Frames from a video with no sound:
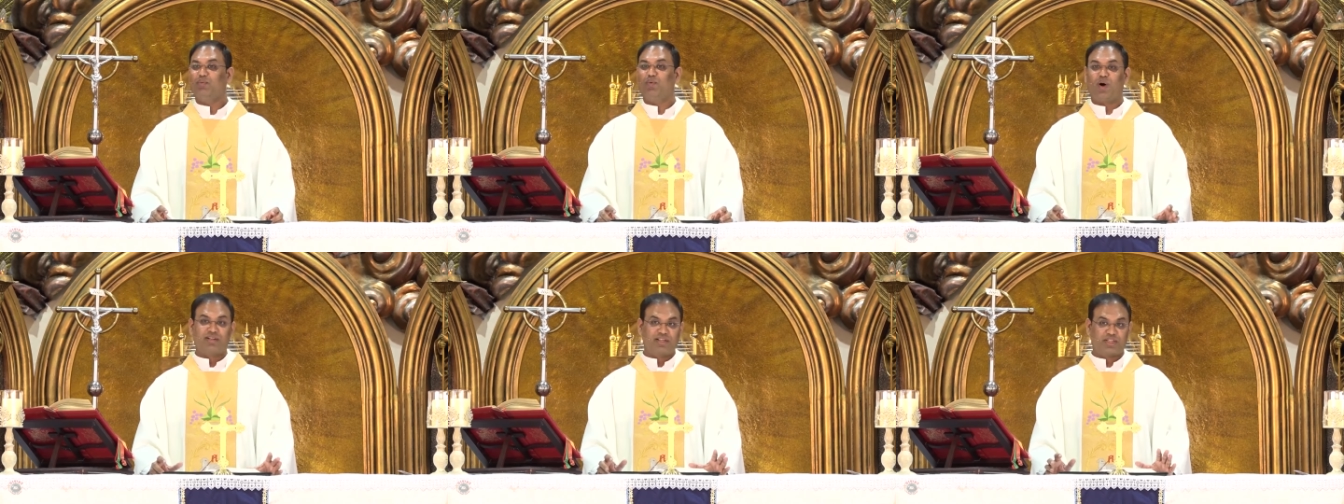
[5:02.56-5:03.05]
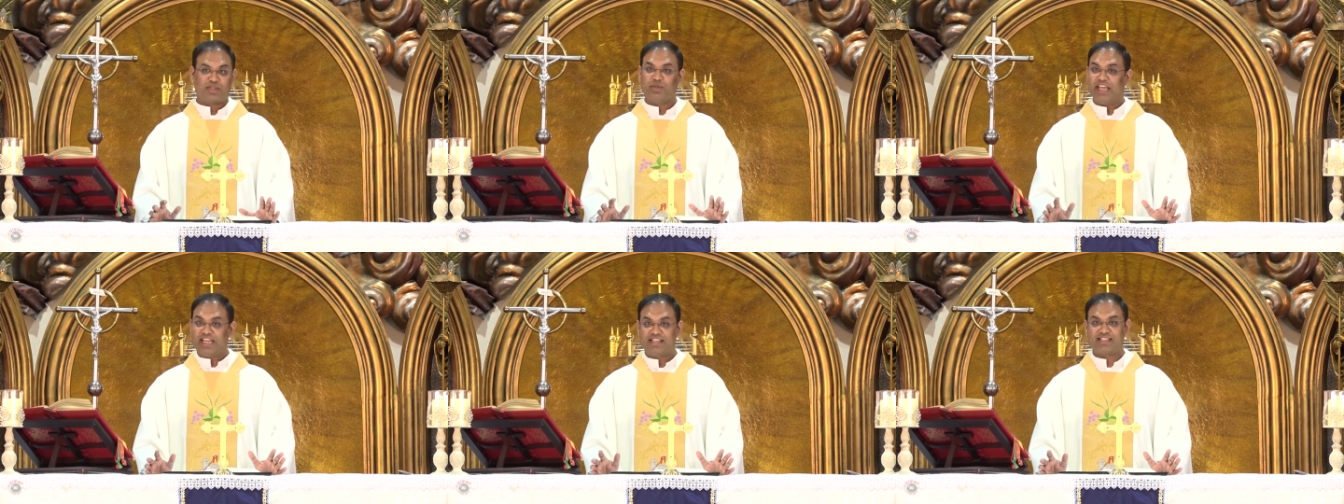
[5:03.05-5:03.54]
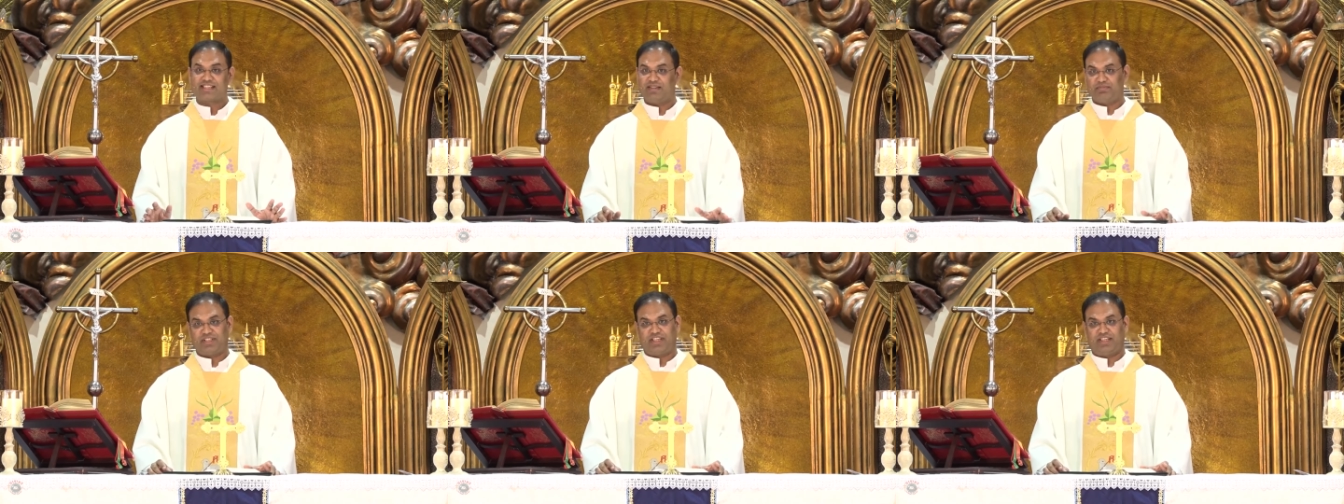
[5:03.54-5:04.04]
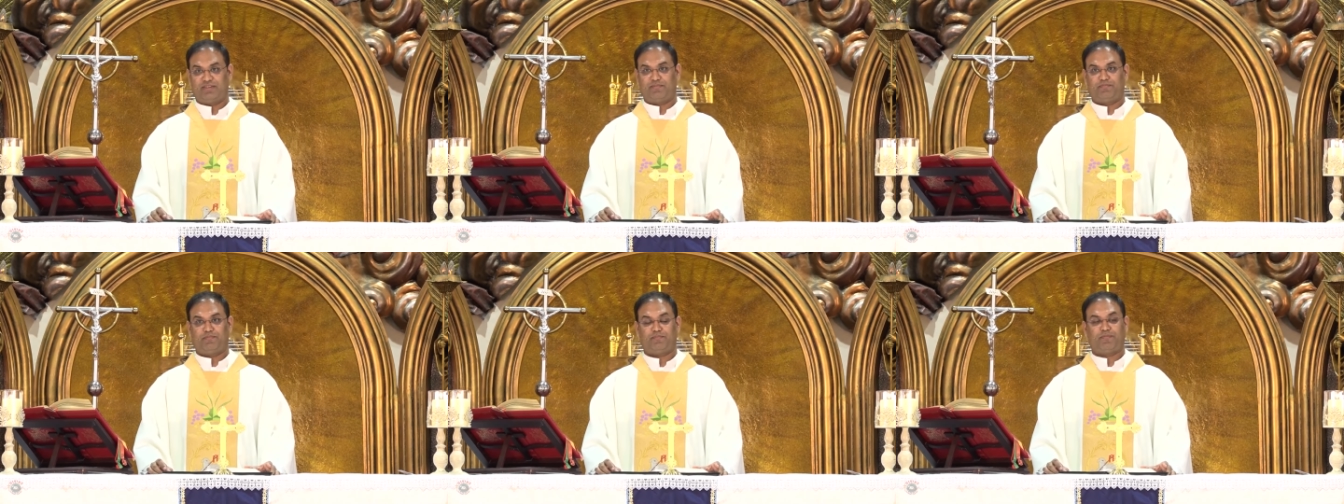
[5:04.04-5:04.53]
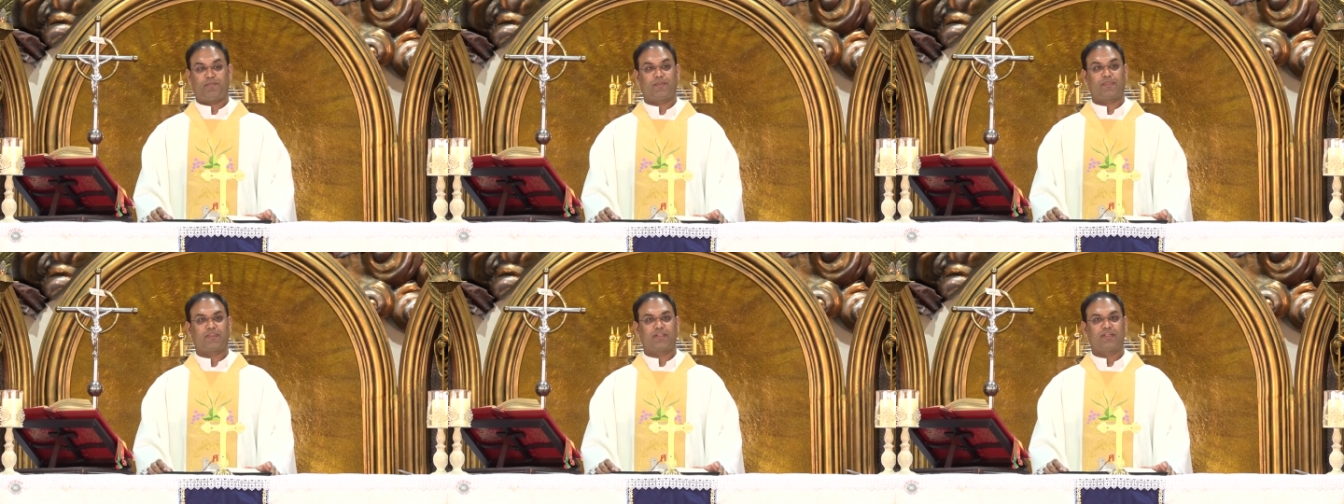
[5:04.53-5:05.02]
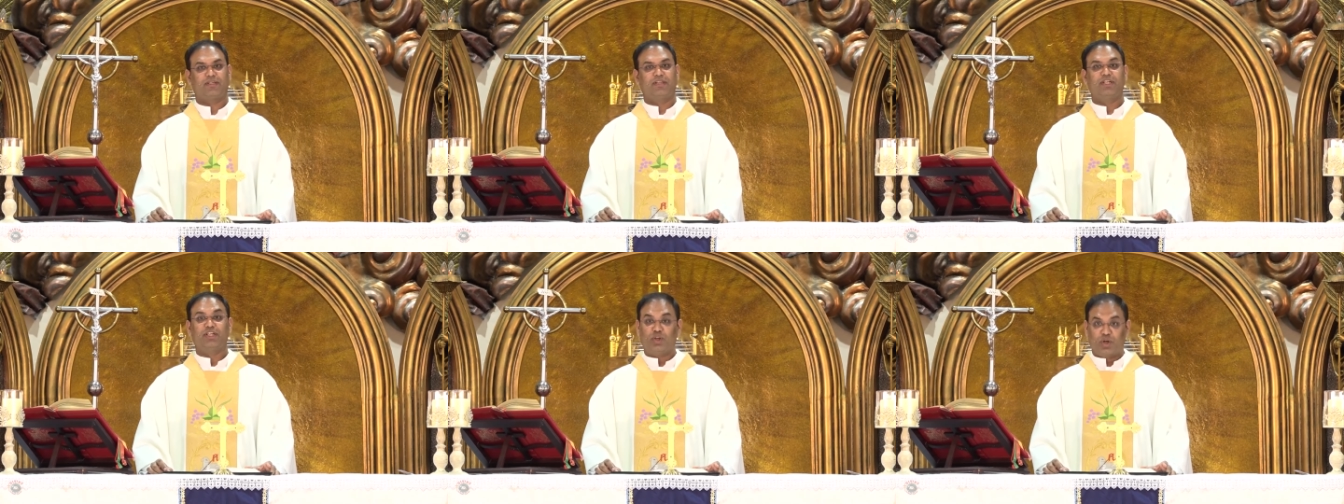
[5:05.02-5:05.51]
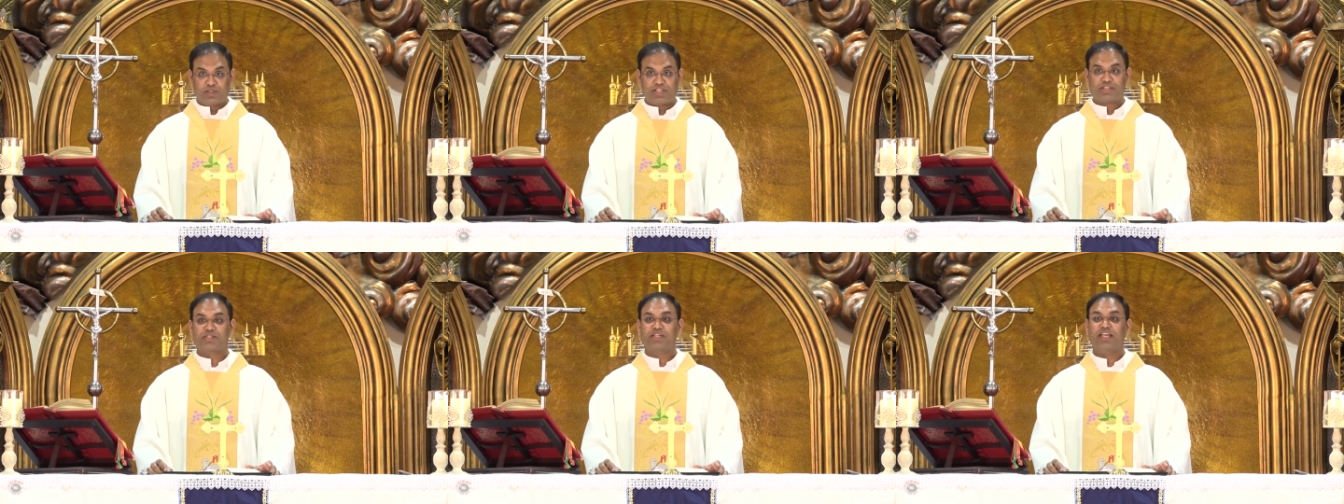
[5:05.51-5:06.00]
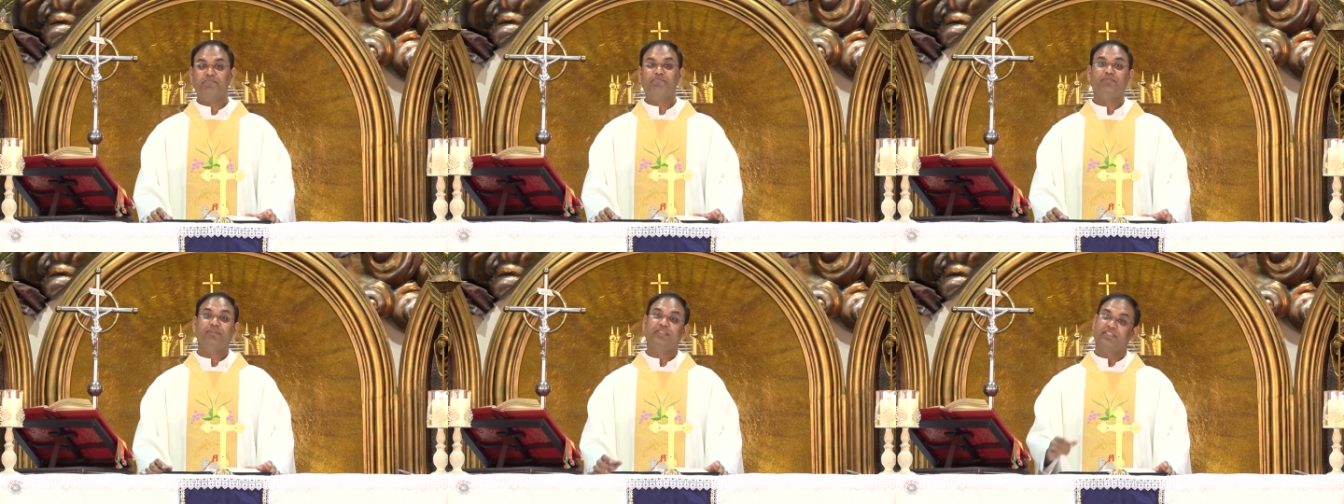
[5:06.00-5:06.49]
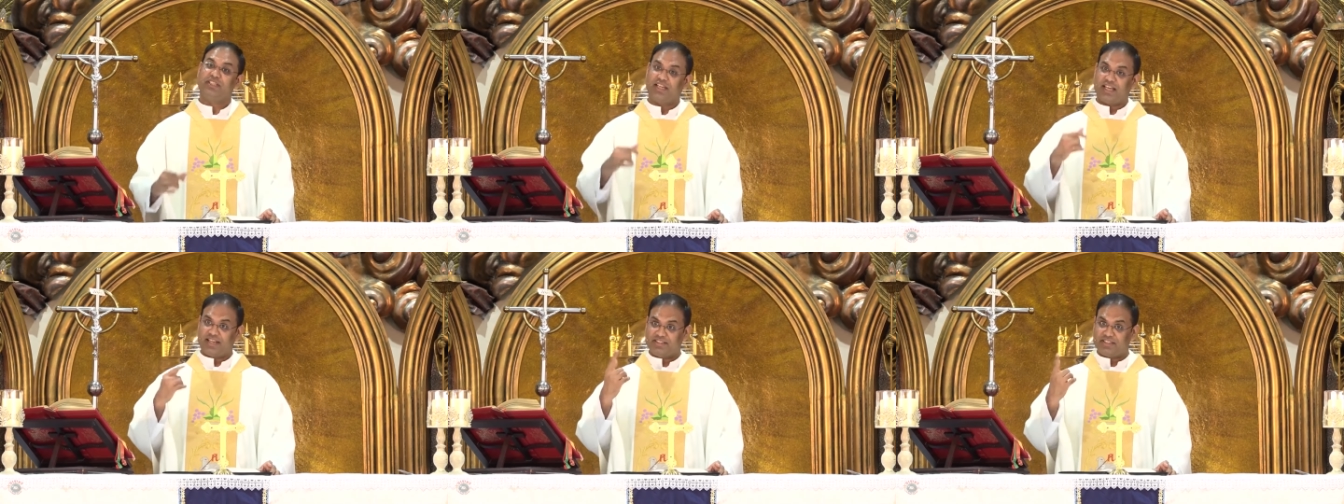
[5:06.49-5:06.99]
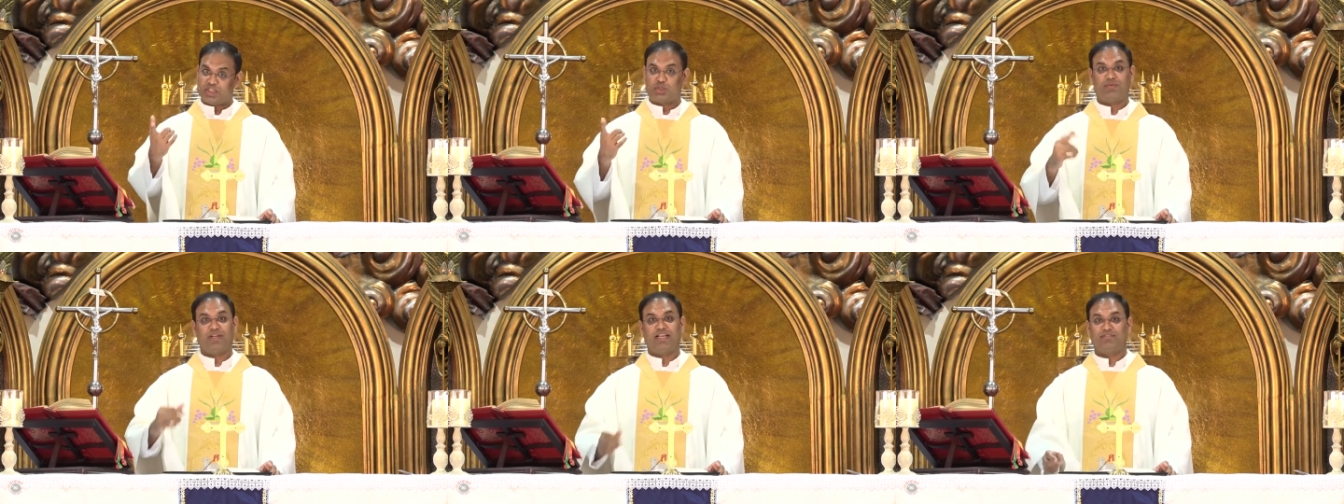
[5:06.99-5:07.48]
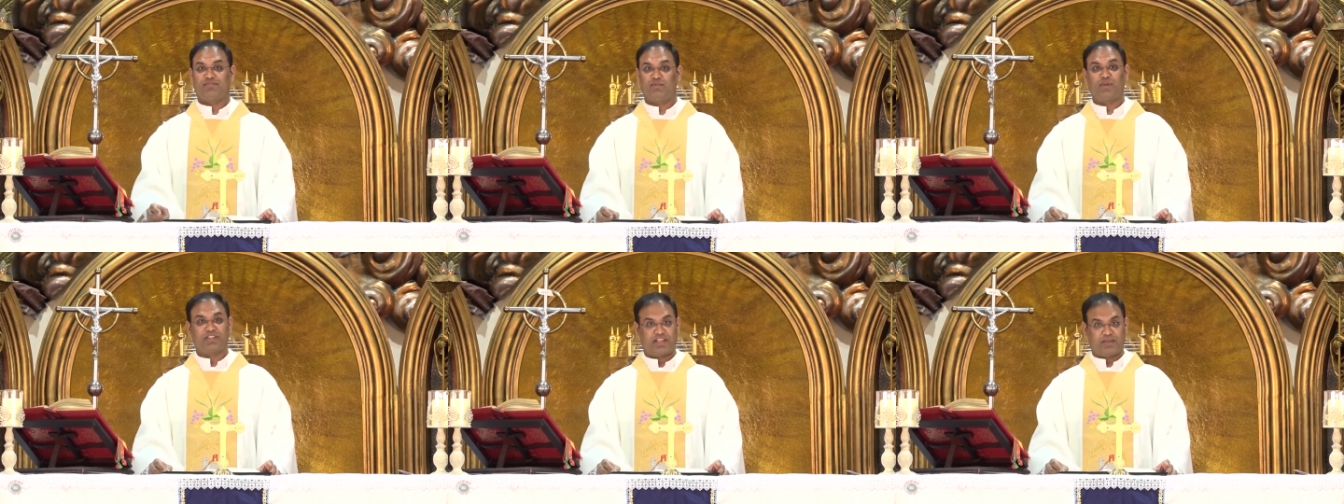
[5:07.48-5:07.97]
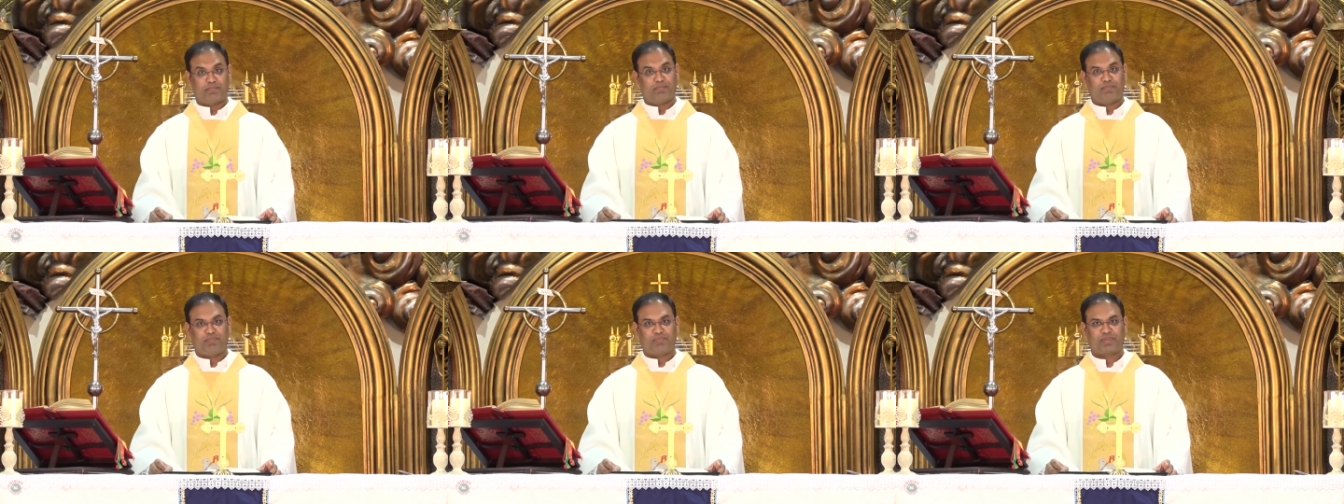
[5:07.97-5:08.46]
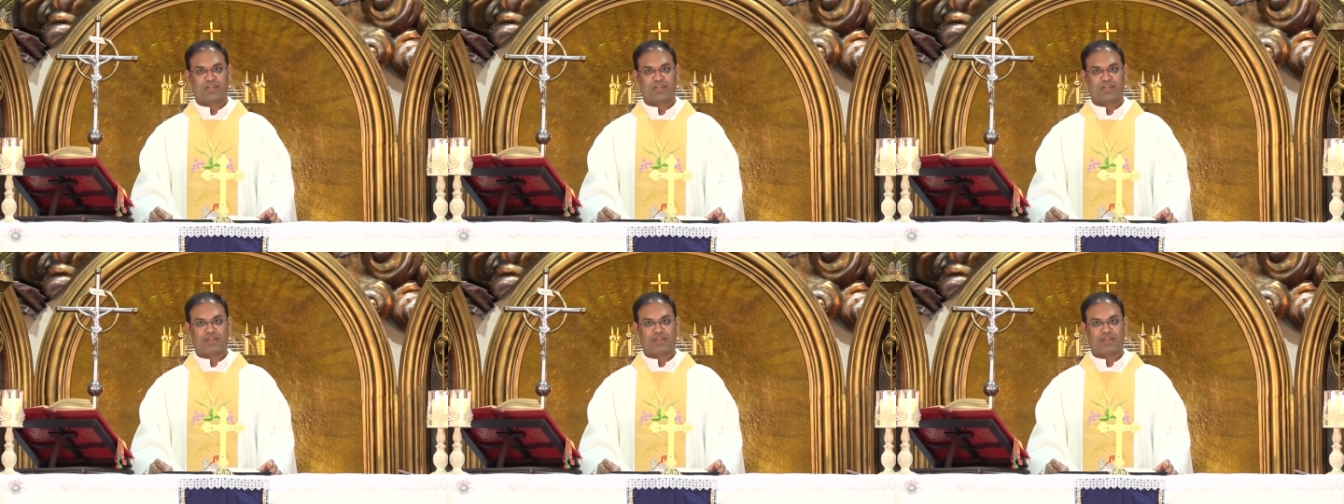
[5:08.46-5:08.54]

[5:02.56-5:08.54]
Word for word: He wanted to eat something. Not just him, another 12 with him